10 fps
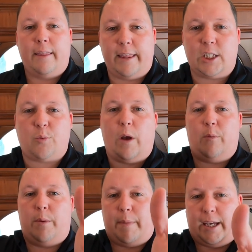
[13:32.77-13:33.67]
This way
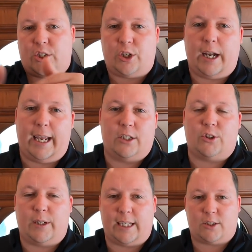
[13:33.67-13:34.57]
we make sure
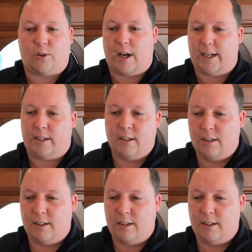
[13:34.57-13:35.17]
Andrew gets credit.